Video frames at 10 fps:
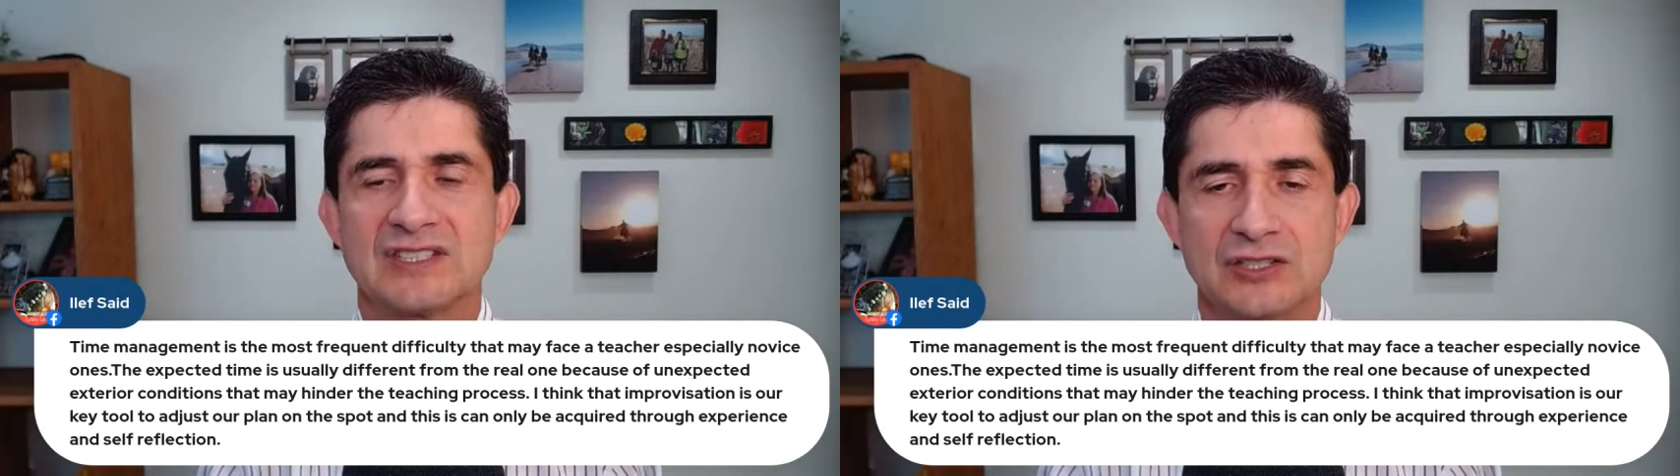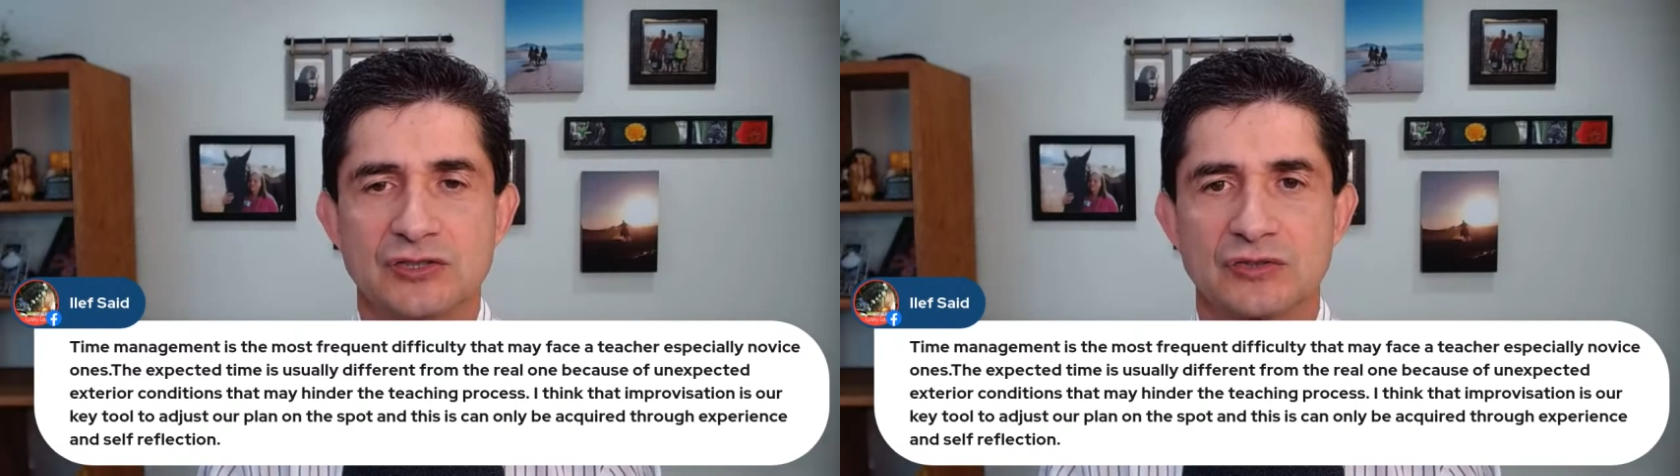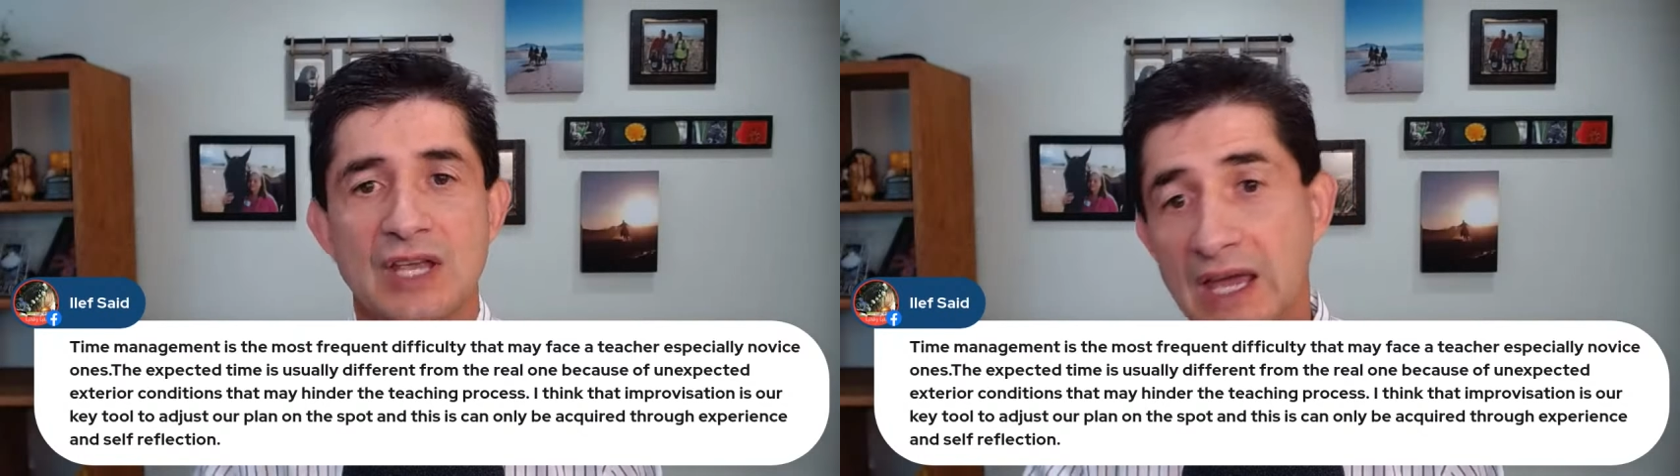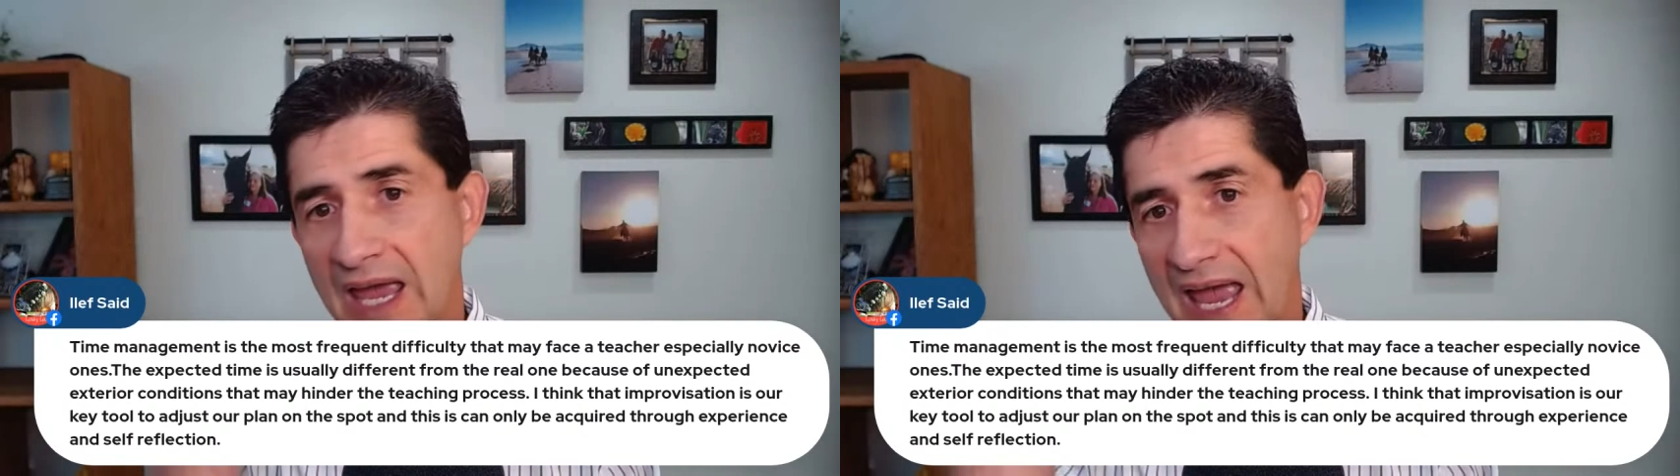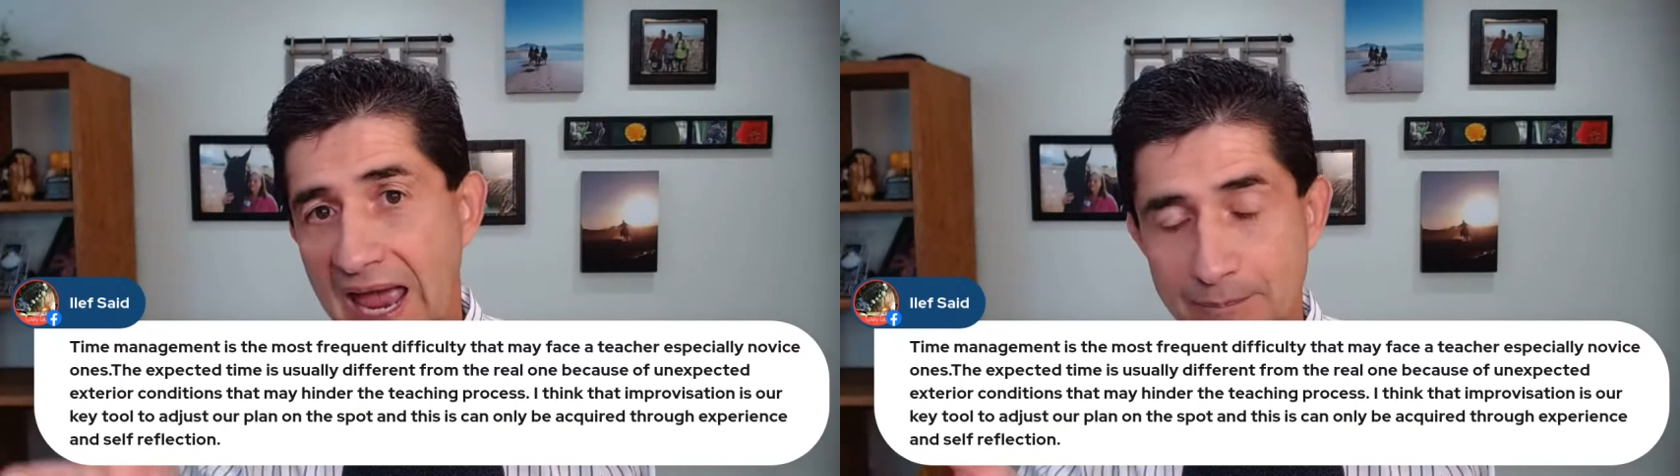teachers.
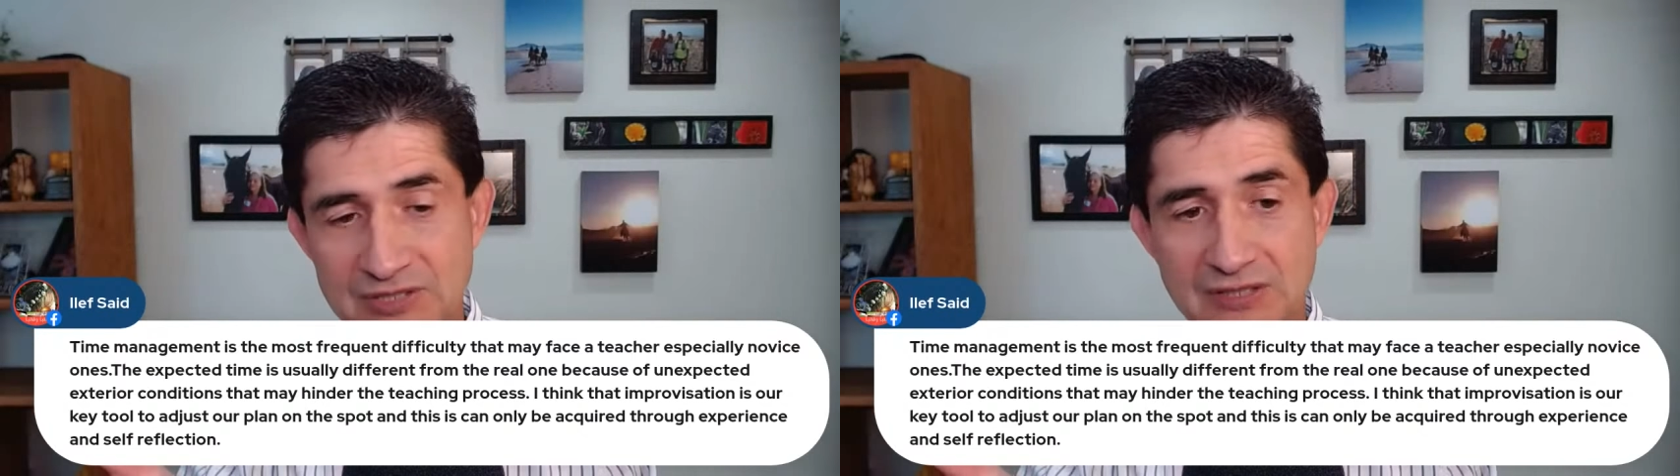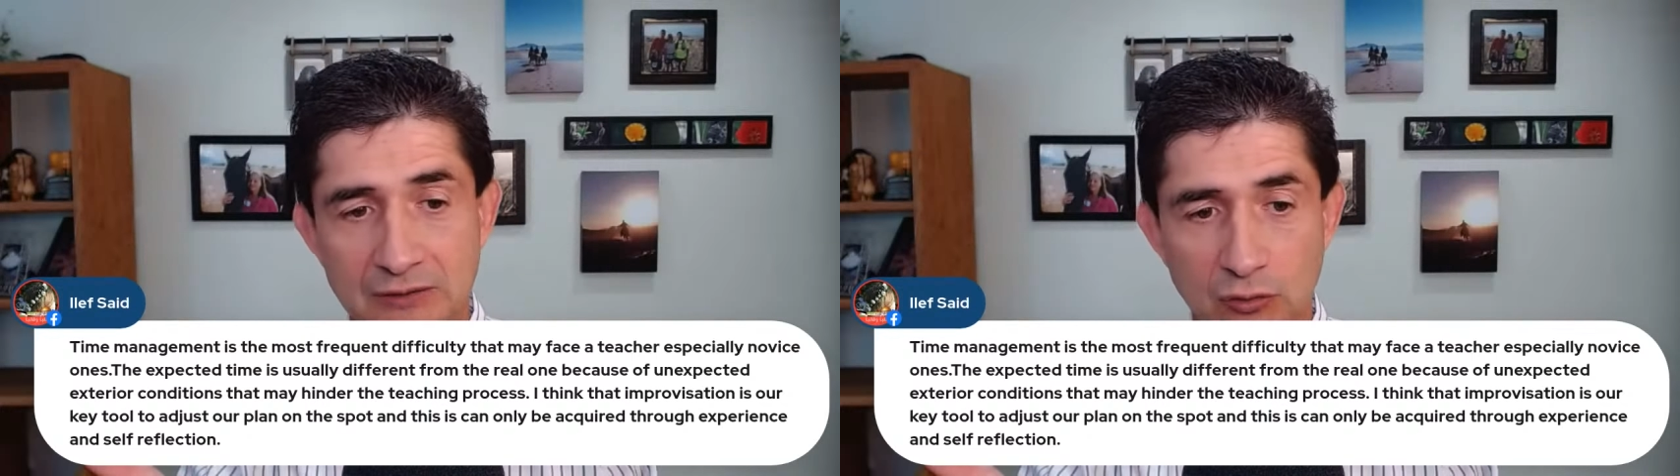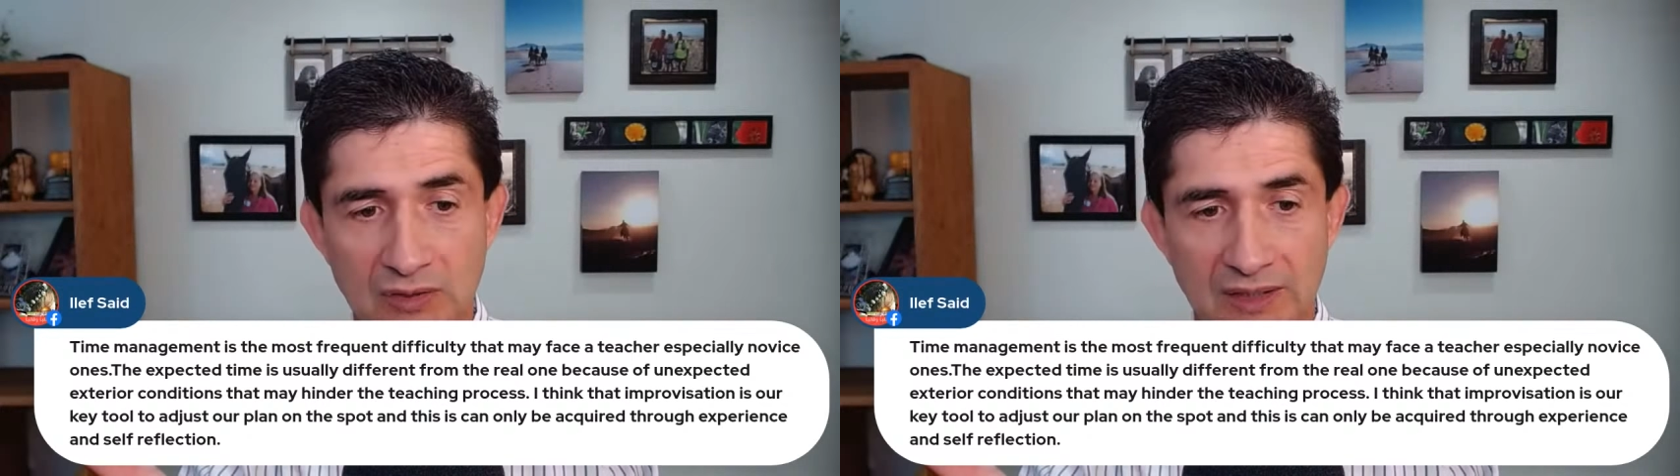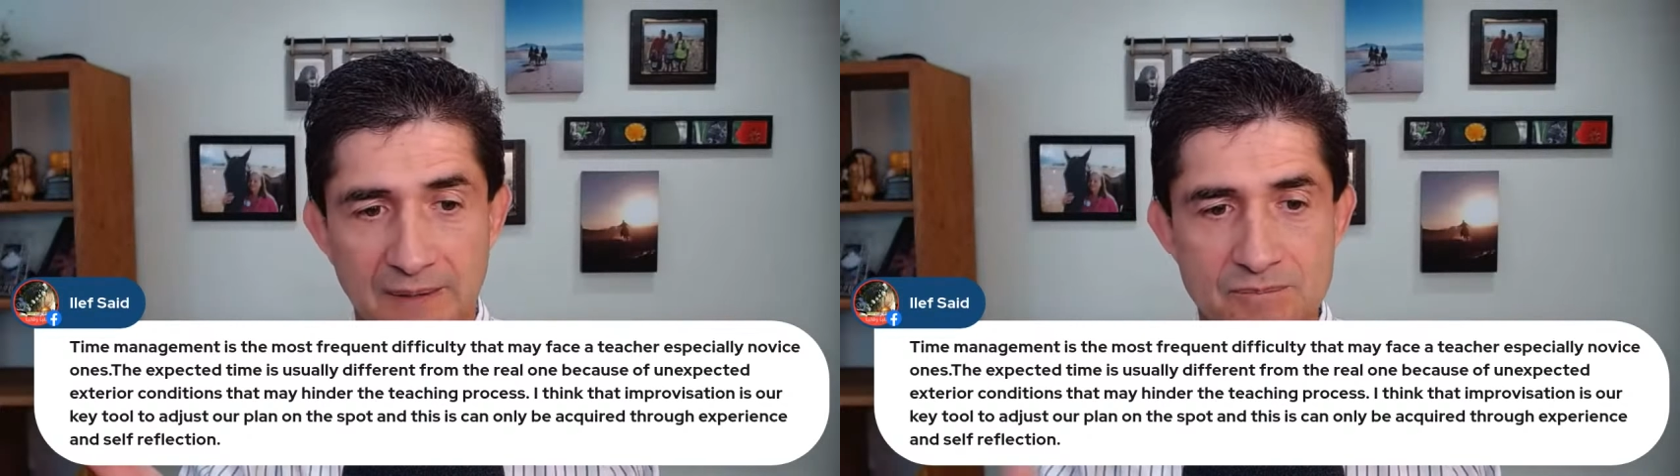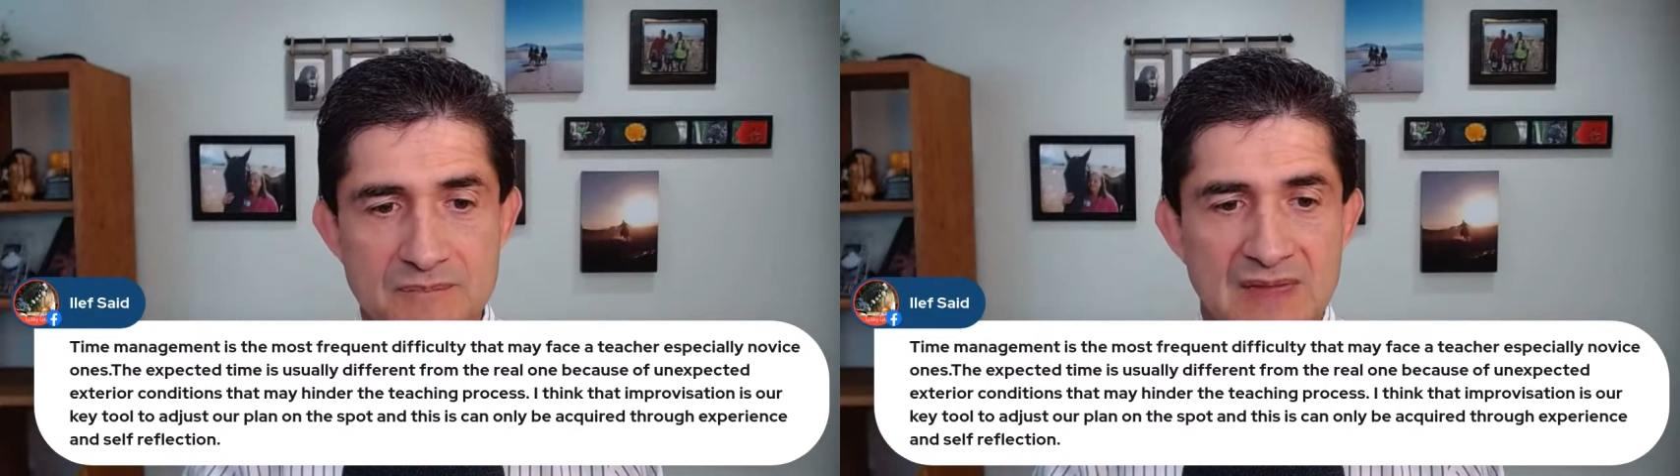Absolutely.